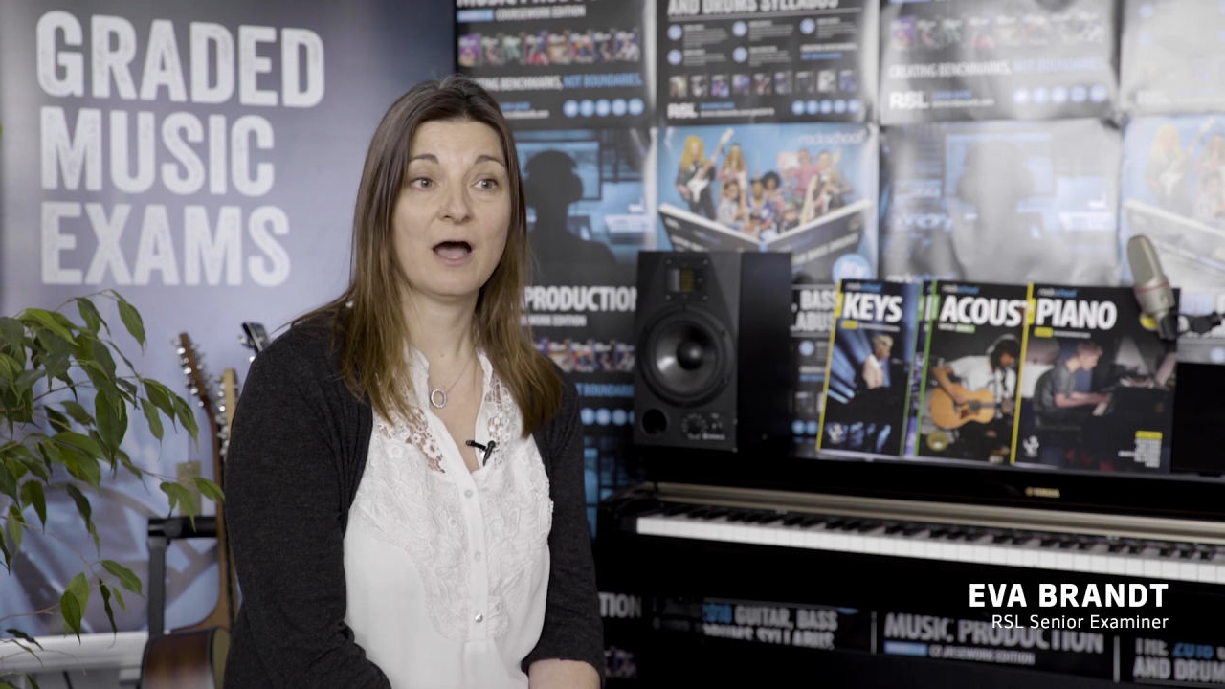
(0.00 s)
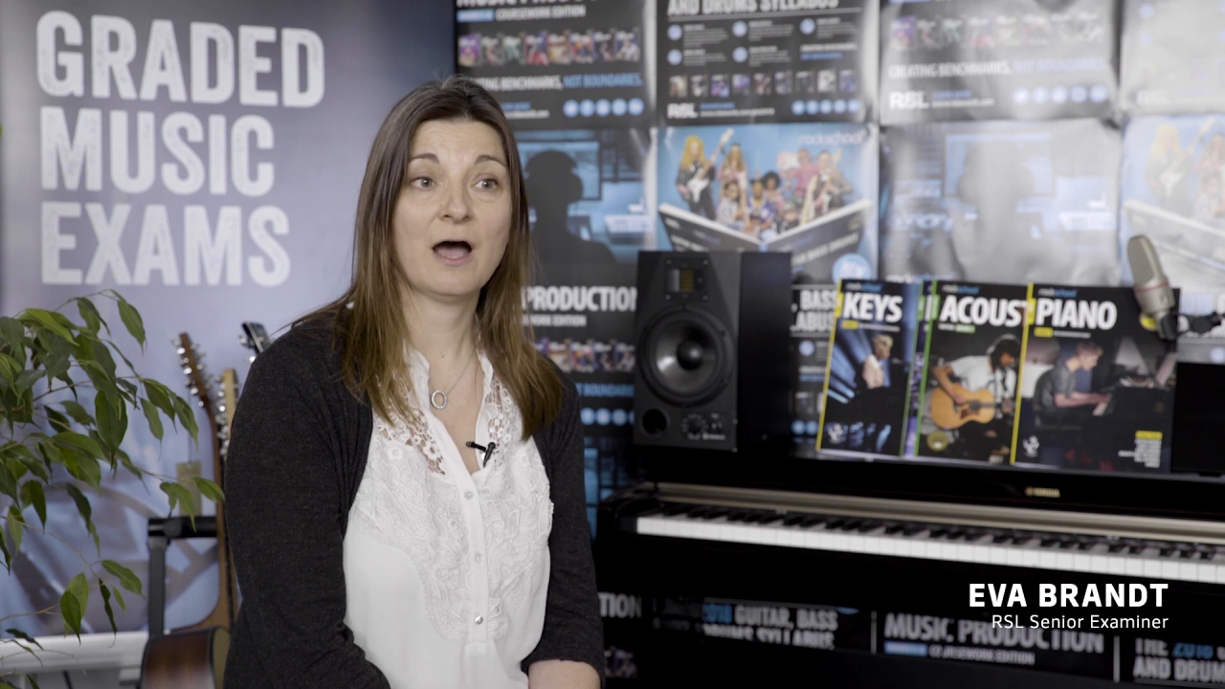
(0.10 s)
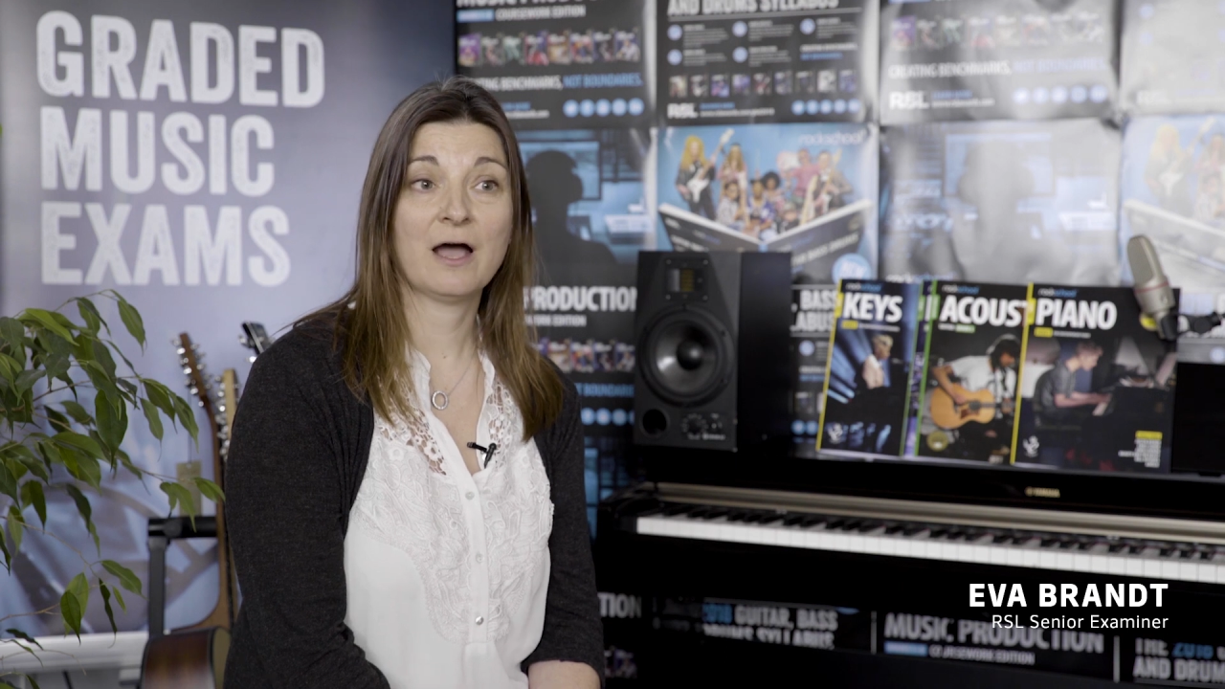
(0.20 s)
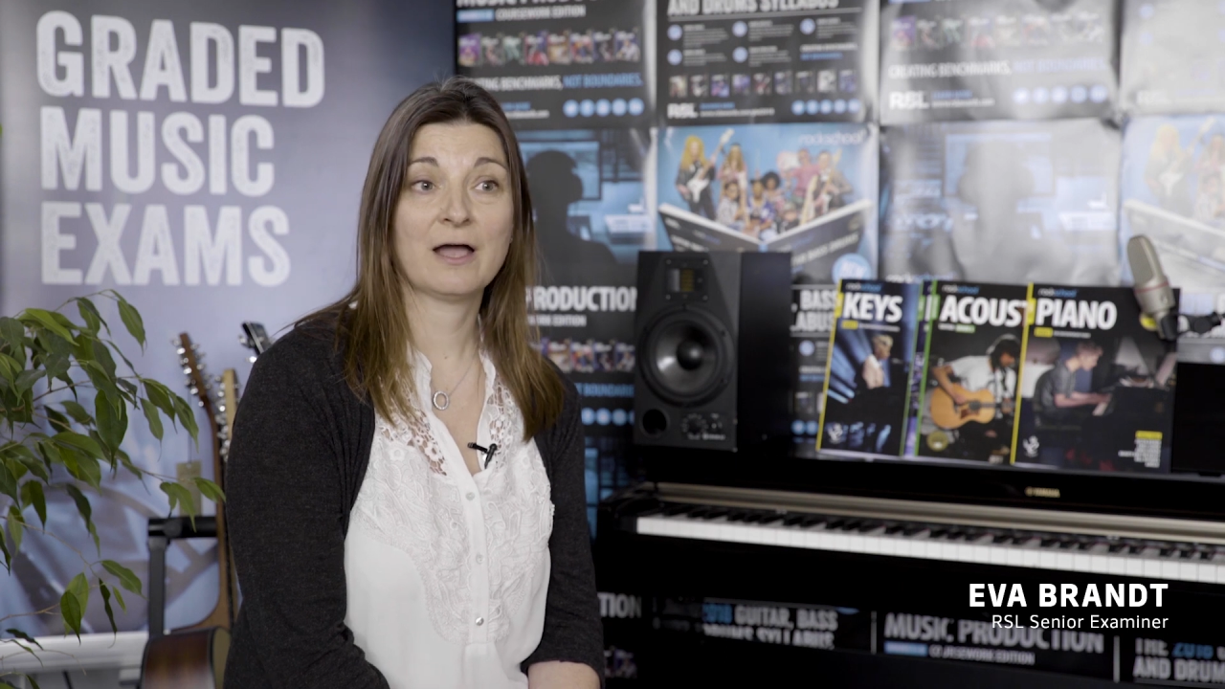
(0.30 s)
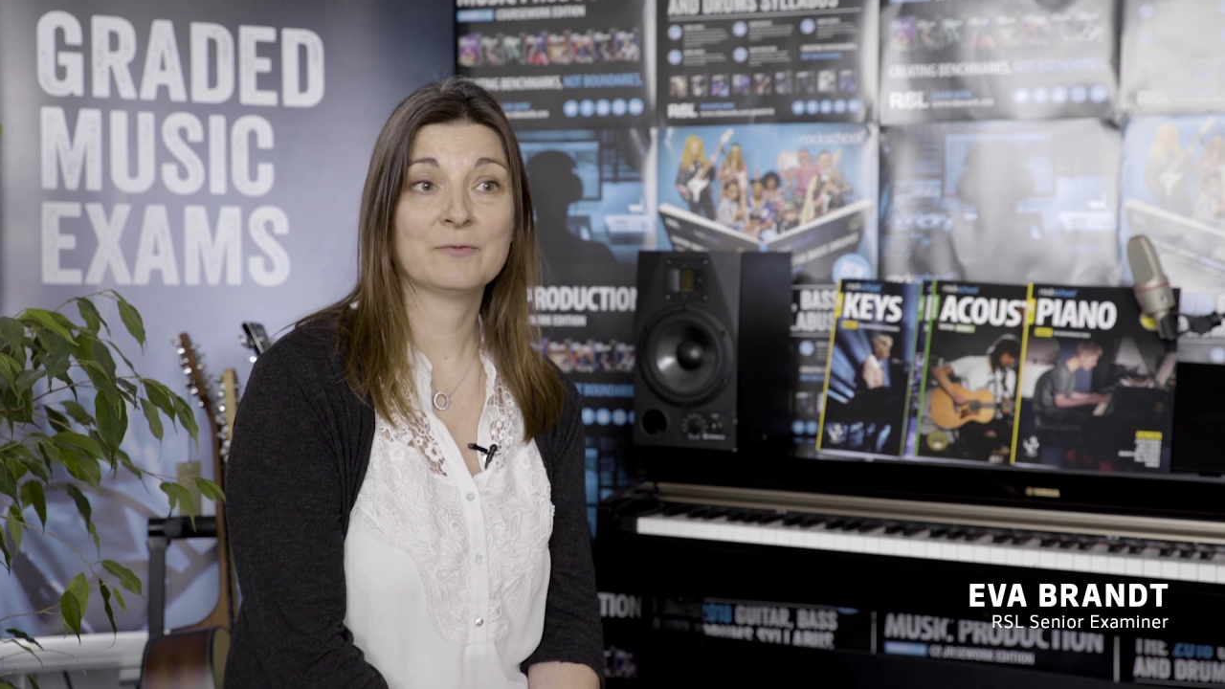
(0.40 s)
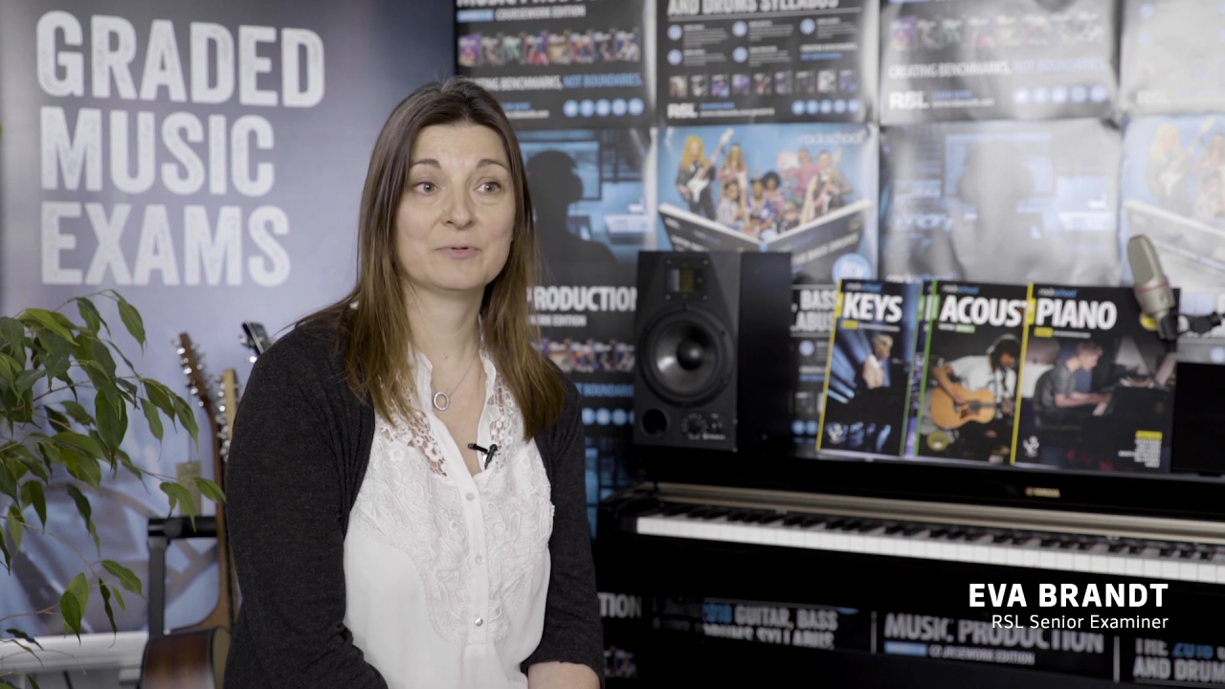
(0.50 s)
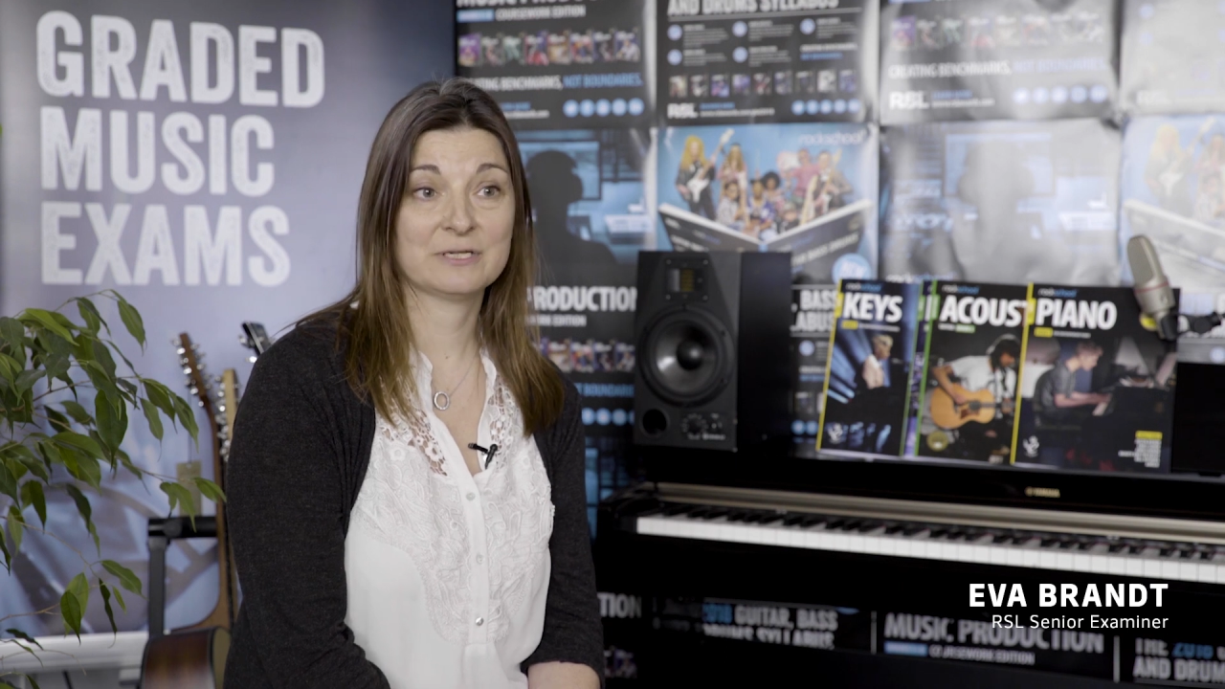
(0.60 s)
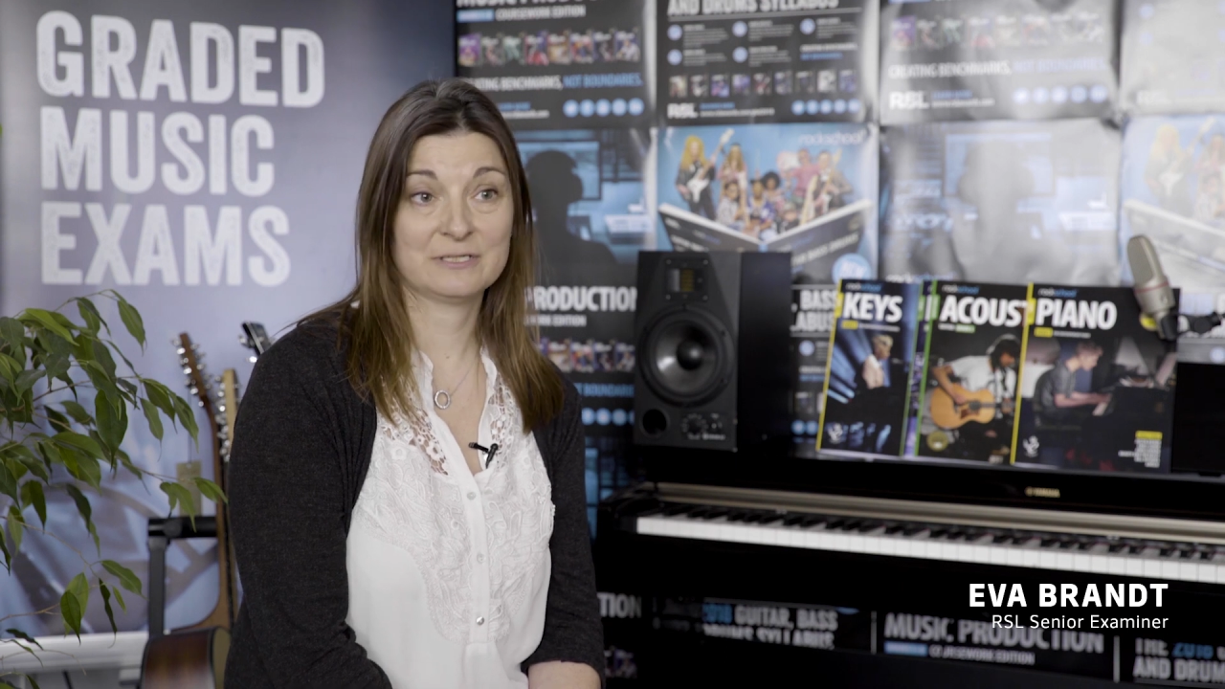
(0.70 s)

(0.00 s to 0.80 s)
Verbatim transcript: I've been